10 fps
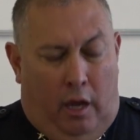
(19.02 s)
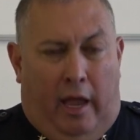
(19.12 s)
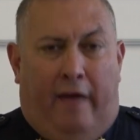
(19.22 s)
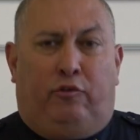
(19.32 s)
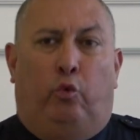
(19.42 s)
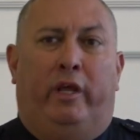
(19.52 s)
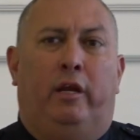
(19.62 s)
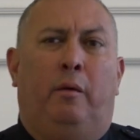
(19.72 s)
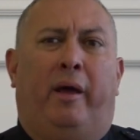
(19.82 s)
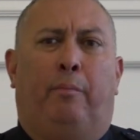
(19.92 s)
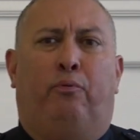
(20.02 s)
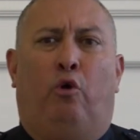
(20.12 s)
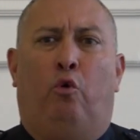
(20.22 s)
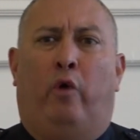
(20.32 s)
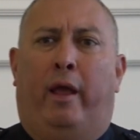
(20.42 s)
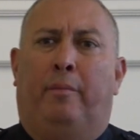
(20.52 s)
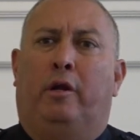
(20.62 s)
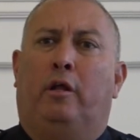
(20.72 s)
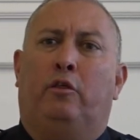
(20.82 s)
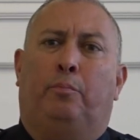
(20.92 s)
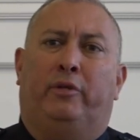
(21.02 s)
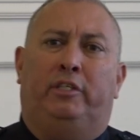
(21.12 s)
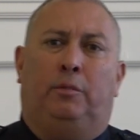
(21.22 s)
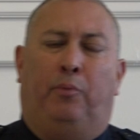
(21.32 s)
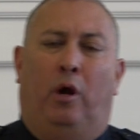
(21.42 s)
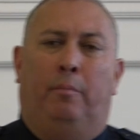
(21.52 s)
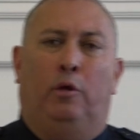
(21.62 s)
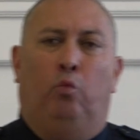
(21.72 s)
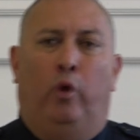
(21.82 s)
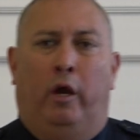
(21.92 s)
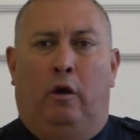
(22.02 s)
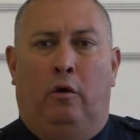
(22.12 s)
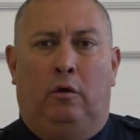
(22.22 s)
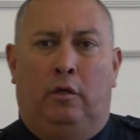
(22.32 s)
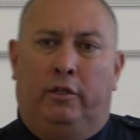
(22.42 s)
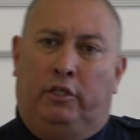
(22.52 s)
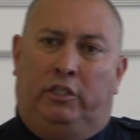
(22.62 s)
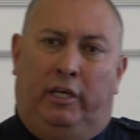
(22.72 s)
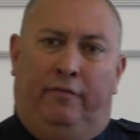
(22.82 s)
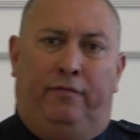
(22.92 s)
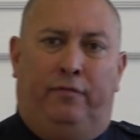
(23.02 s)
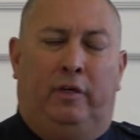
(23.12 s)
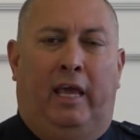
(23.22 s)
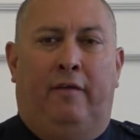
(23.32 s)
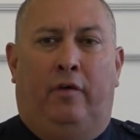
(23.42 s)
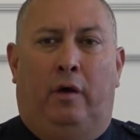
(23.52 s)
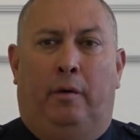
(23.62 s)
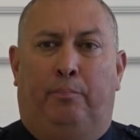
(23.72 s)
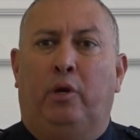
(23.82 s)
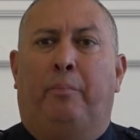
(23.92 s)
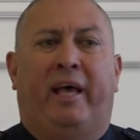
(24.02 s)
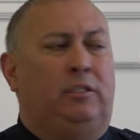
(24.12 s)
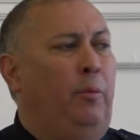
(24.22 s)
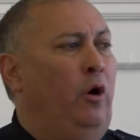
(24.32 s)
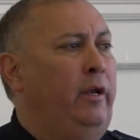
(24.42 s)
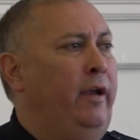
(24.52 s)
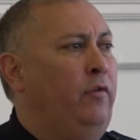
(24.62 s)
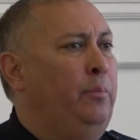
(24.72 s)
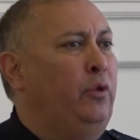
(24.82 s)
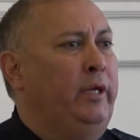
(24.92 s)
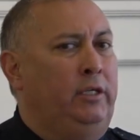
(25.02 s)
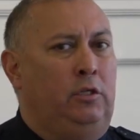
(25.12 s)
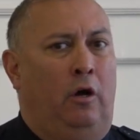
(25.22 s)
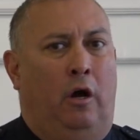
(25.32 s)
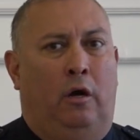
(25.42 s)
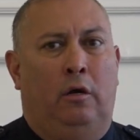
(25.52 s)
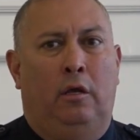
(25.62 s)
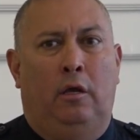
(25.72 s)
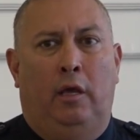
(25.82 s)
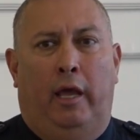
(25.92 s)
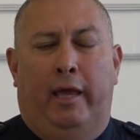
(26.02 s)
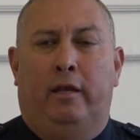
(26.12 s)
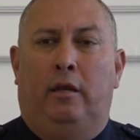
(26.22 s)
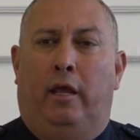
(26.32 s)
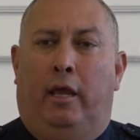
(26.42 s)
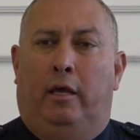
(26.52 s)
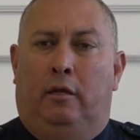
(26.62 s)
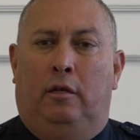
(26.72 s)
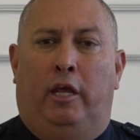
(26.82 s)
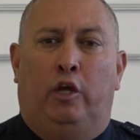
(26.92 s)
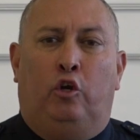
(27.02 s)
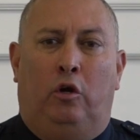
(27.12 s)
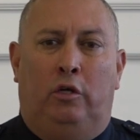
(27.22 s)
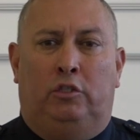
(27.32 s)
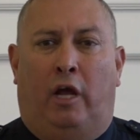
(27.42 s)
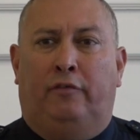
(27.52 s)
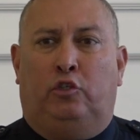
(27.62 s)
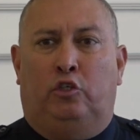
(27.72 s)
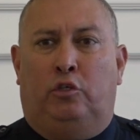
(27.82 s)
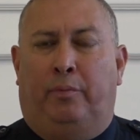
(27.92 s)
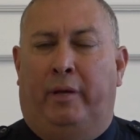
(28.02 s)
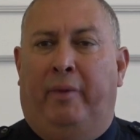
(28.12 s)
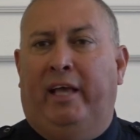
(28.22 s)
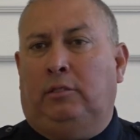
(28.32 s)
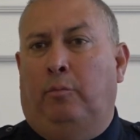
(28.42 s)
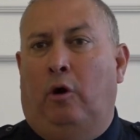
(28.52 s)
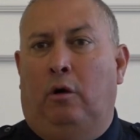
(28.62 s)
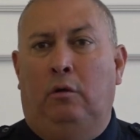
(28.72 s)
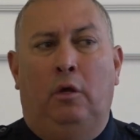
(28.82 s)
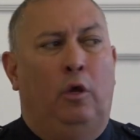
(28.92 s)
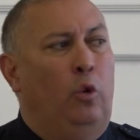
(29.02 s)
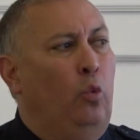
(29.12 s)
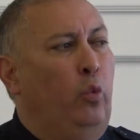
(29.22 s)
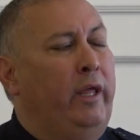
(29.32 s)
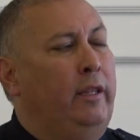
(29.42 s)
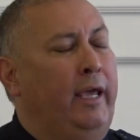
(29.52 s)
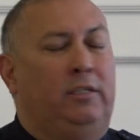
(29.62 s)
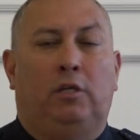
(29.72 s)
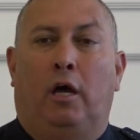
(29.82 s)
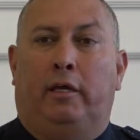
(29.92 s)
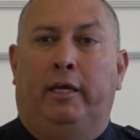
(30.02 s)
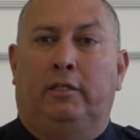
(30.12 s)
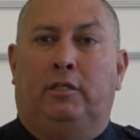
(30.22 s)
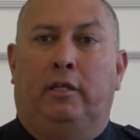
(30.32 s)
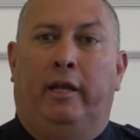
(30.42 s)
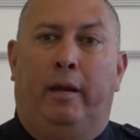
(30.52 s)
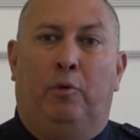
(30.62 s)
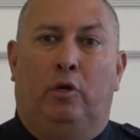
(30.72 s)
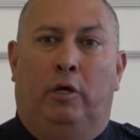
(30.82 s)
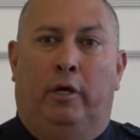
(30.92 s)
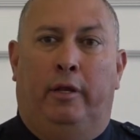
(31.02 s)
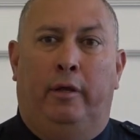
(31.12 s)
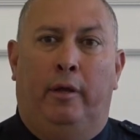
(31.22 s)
After reading about a program in another police department where the chief put a basketball on every police car and encouraged officers to play basketball when they saw kids in the neighborhood,